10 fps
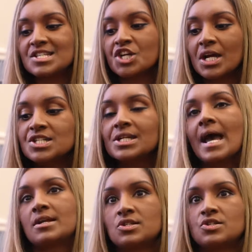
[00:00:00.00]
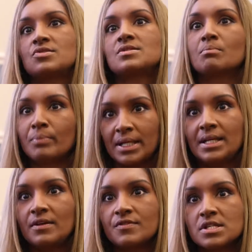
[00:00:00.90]
changing attitudes and
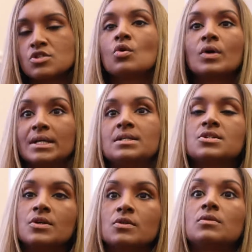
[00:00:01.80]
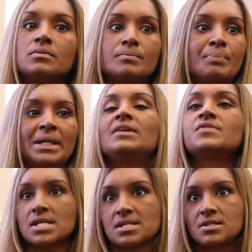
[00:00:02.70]
beliefs. It's your internal
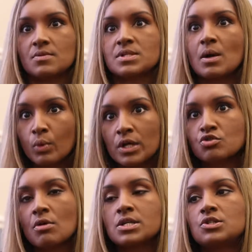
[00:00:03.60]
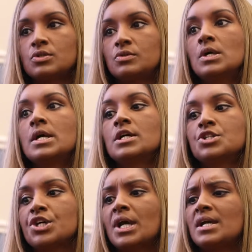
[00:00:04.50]
belief systems that we are trying to
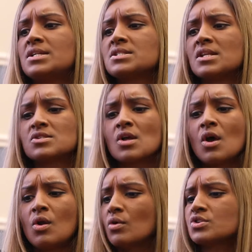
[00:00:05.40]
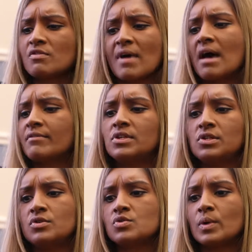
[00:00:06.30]
change. There's lots of
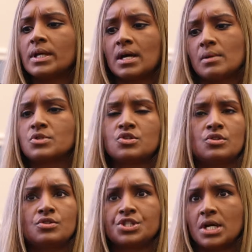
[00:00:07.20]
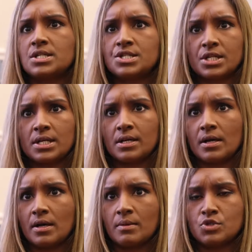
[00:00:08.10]
avenues when it comes to
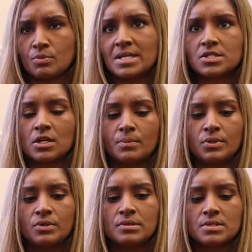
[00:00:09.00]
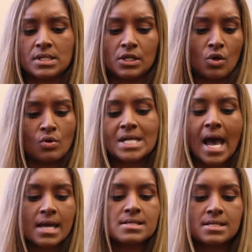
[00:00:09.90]
changing domestic abuse. It goes
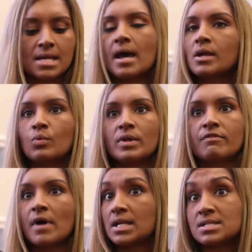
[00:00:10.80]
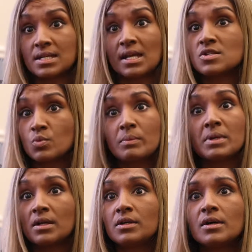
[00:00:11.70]
hand in hand with violence against
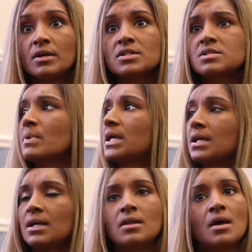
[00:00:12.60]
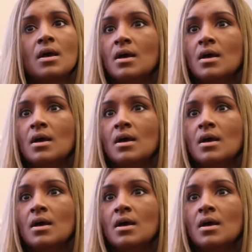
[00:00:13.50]
women and girls, making